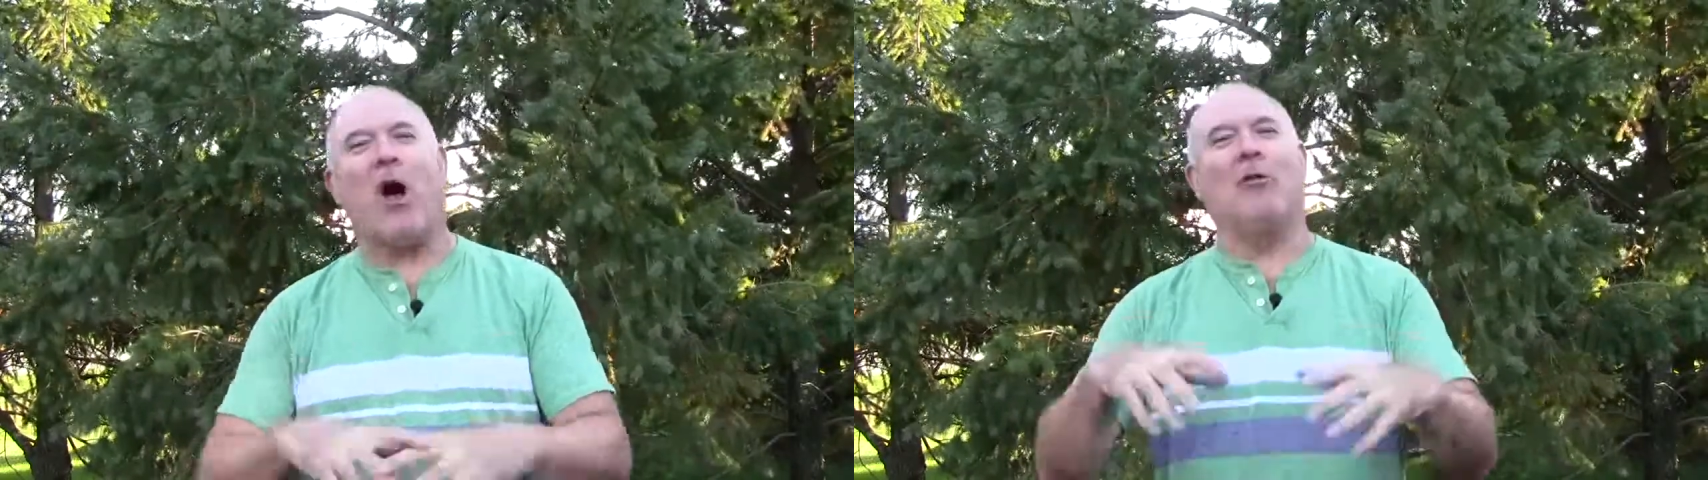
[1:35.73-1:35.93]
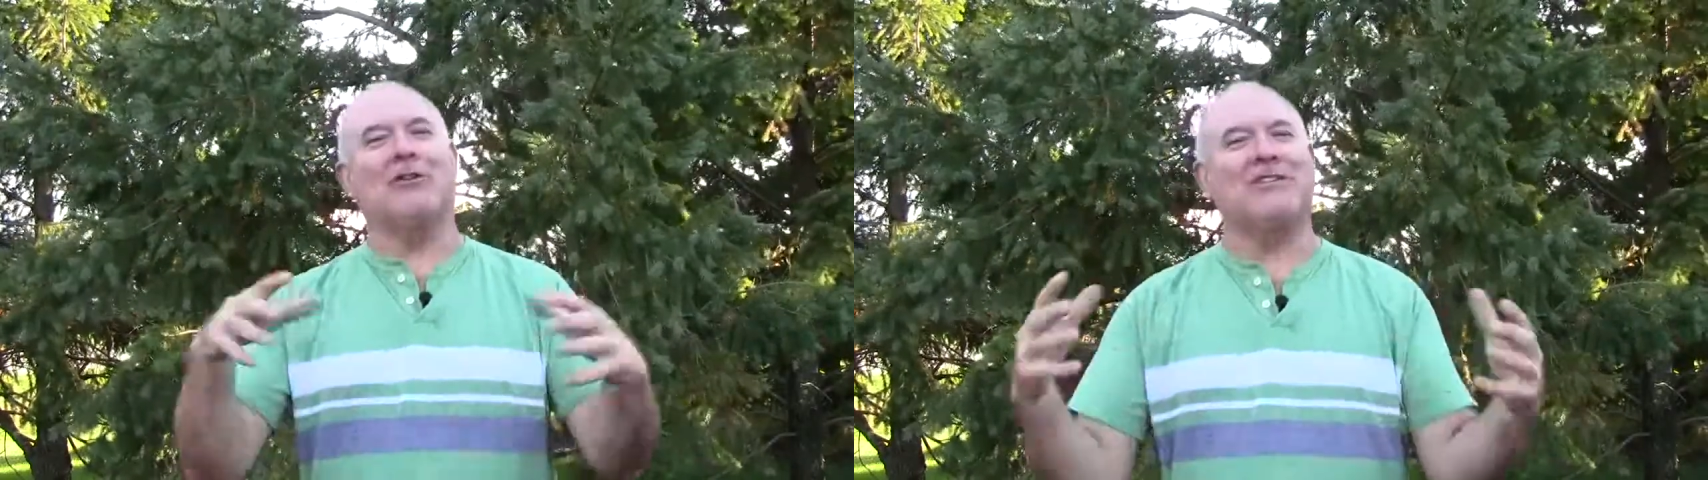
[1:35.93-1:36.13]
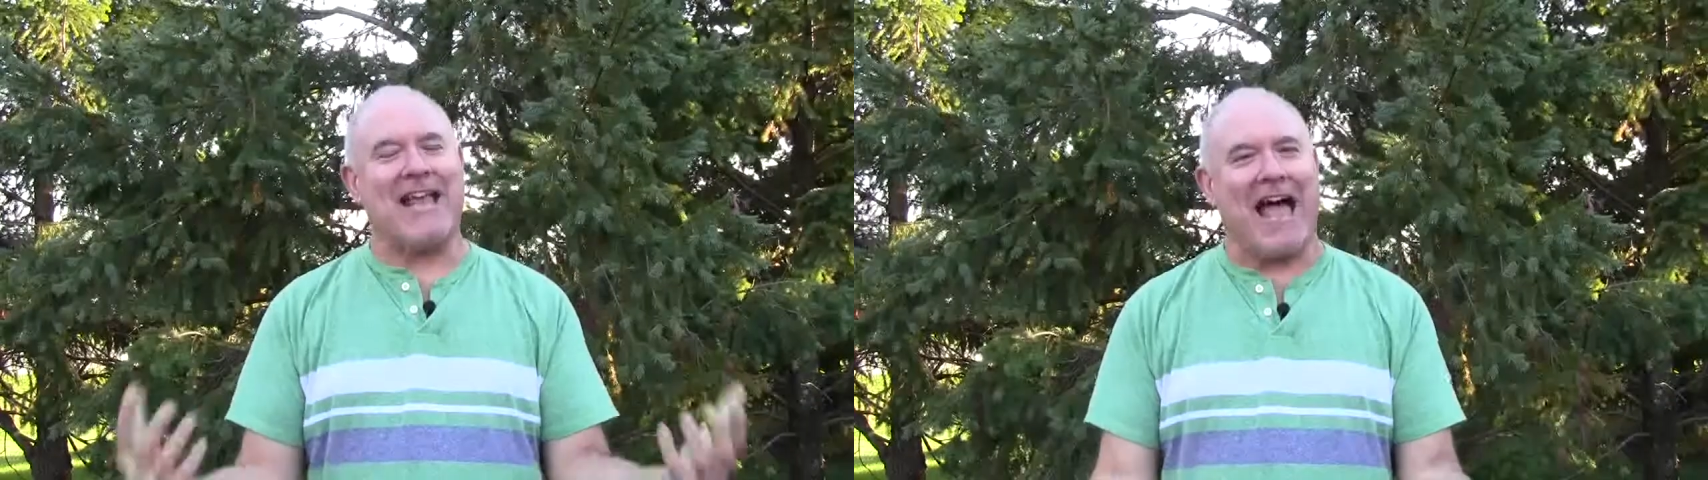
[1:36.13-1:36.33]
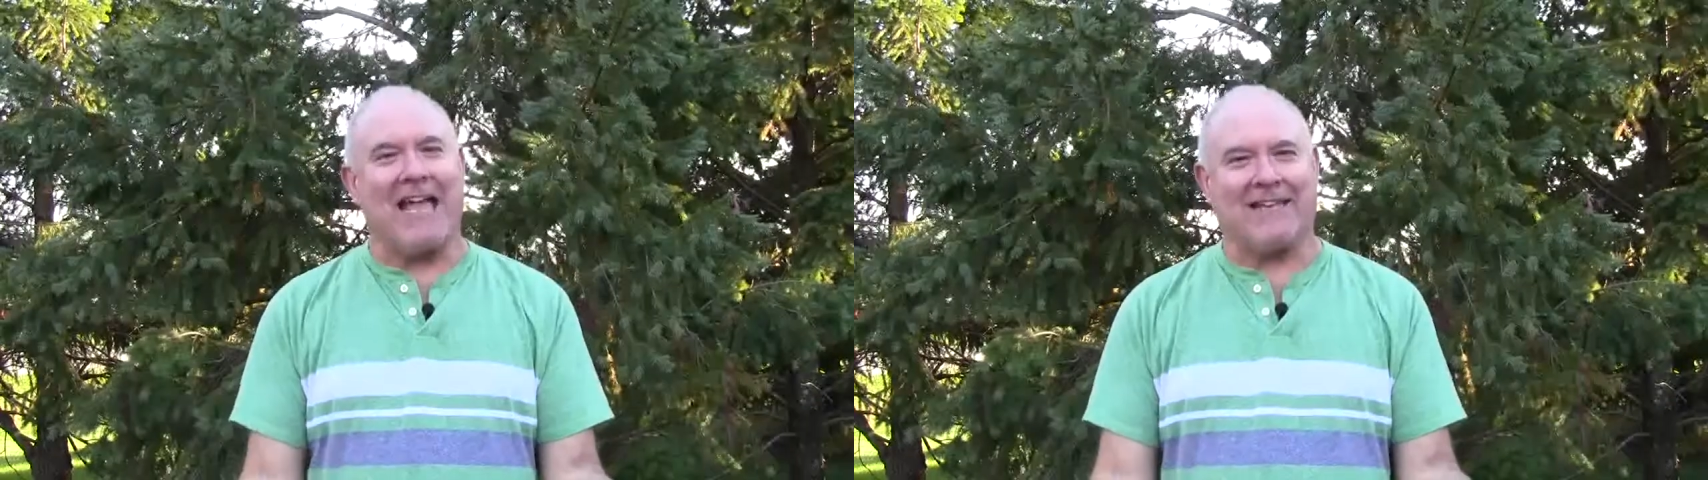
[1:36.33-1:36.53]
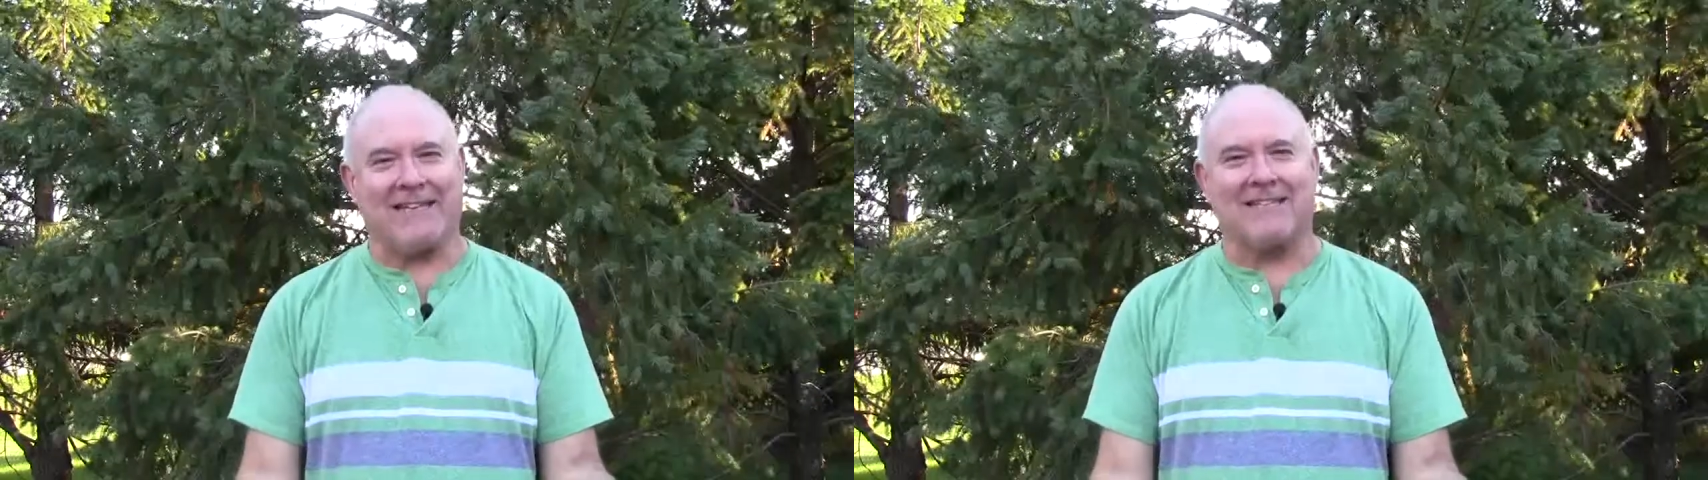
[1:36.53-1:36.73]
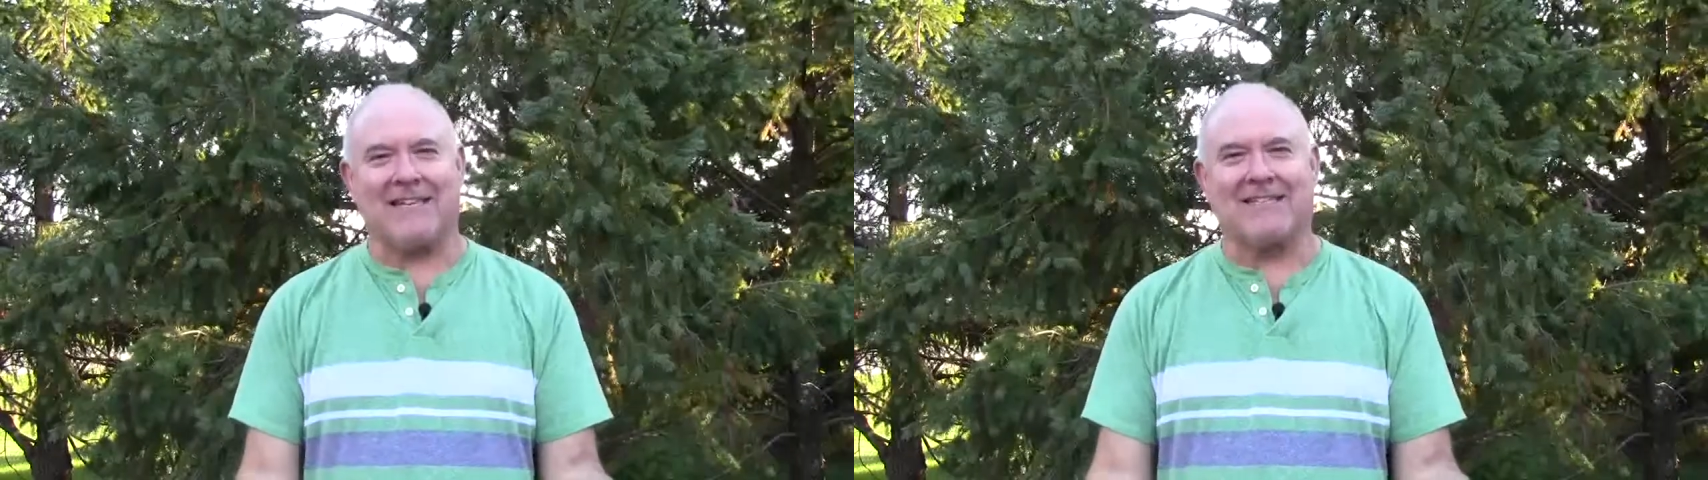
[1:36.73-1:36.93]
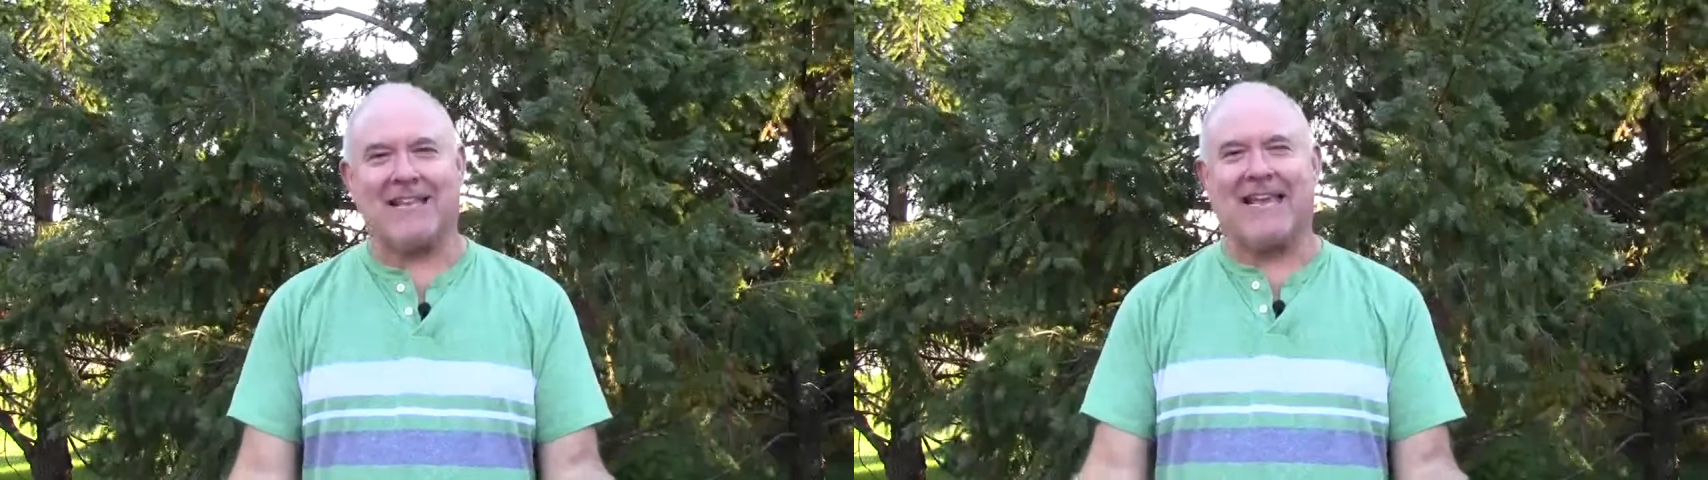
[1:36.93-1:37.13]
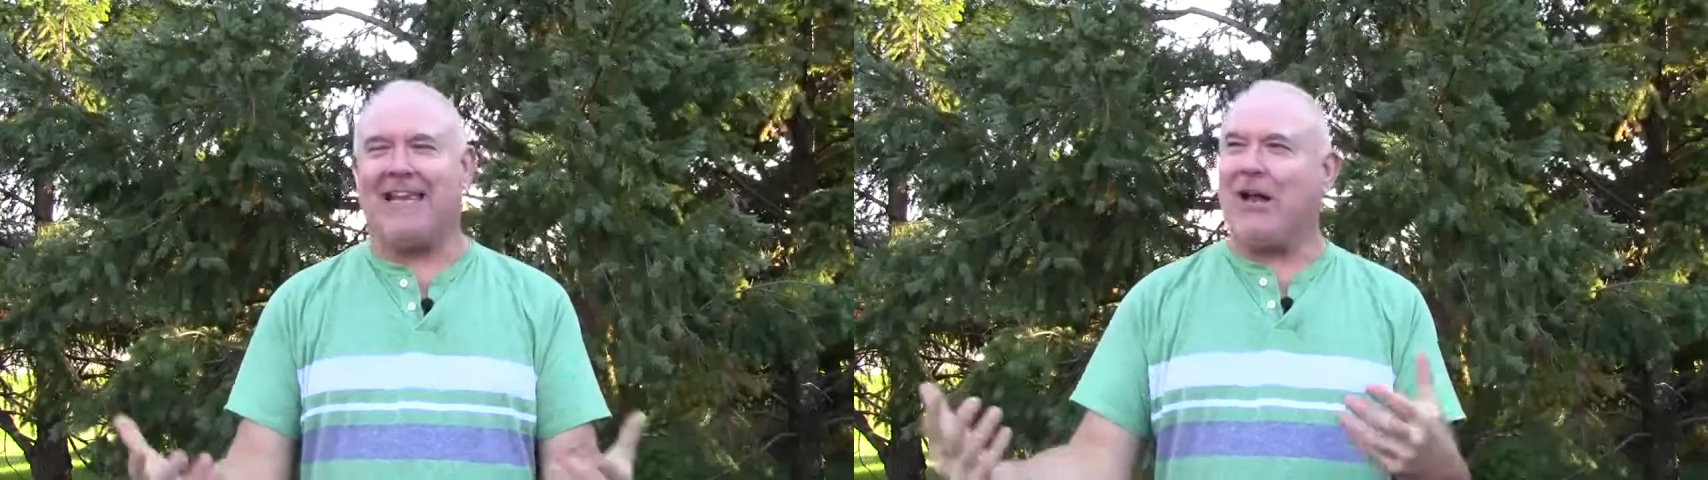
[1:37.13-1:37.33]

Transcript: all the scientists that say,